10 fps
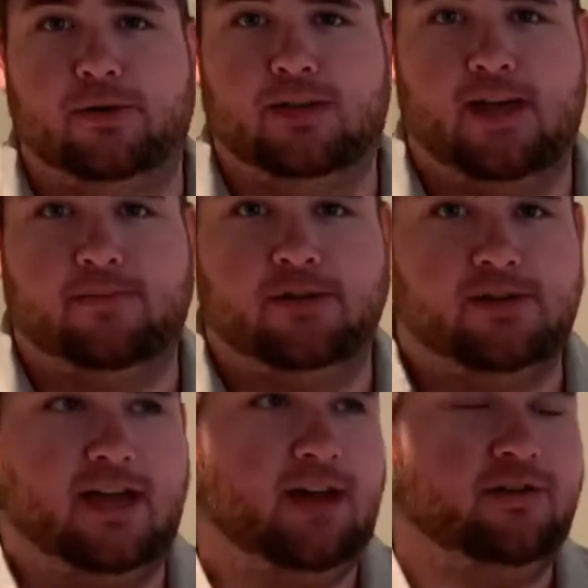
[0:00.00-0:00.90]
that much
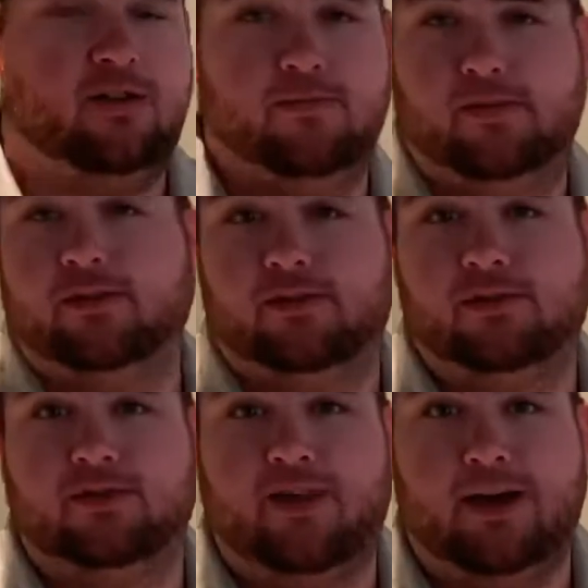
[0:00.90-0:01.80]
down. You can put as little
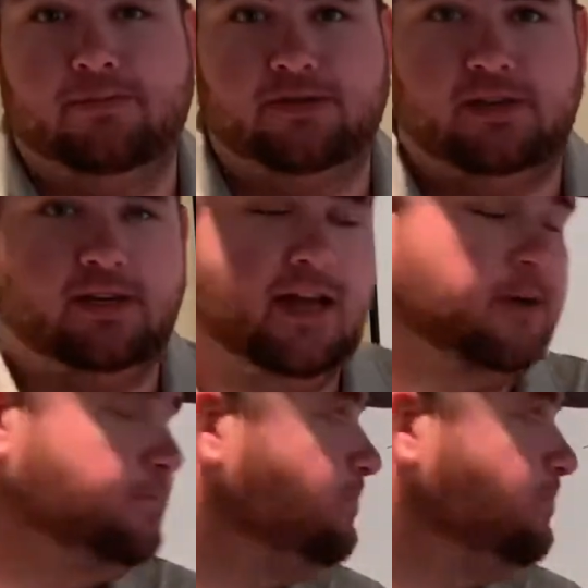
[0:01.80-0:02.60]
as 5% down.